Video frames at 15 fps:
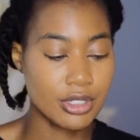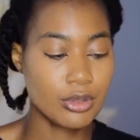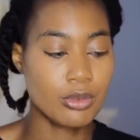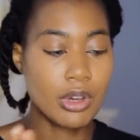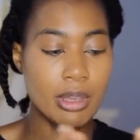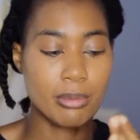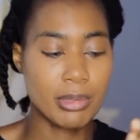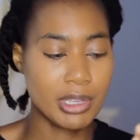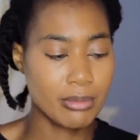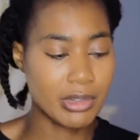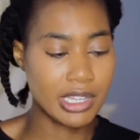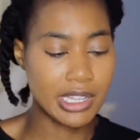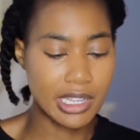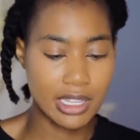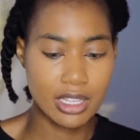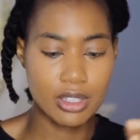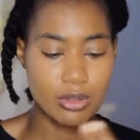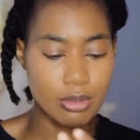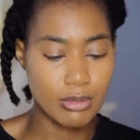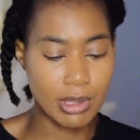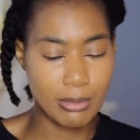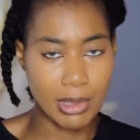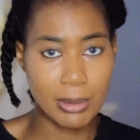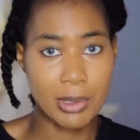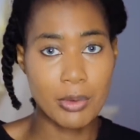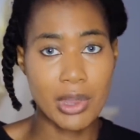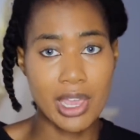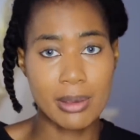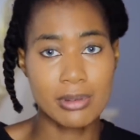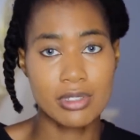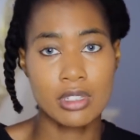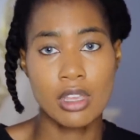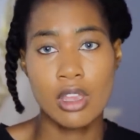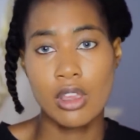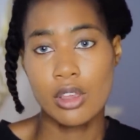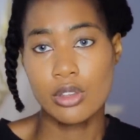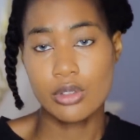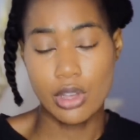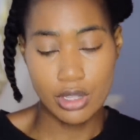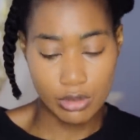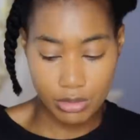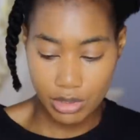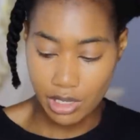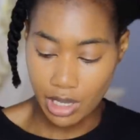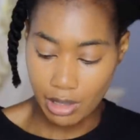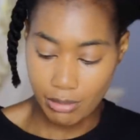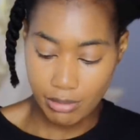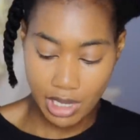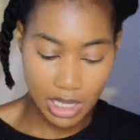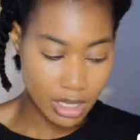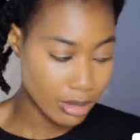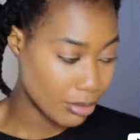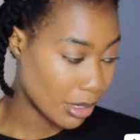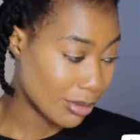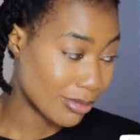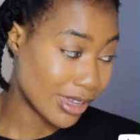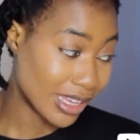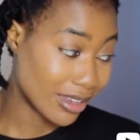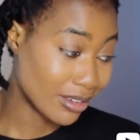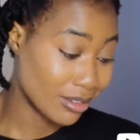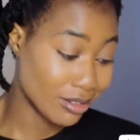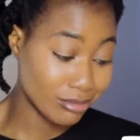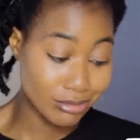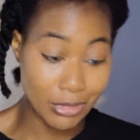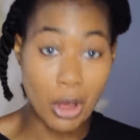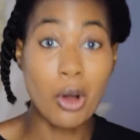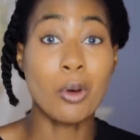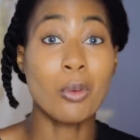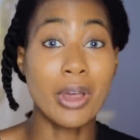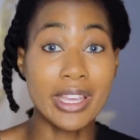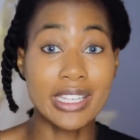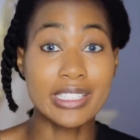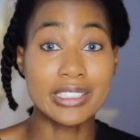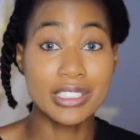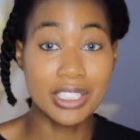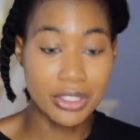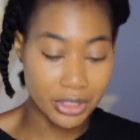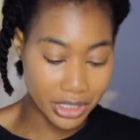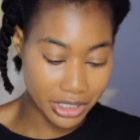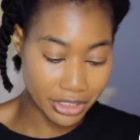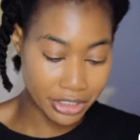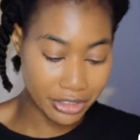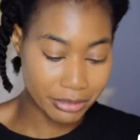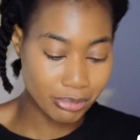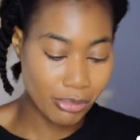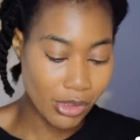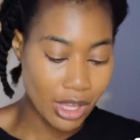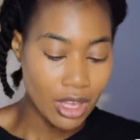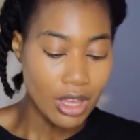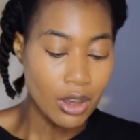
just wiping my hands with my baby wipes so I don't get makeup on my all white interior.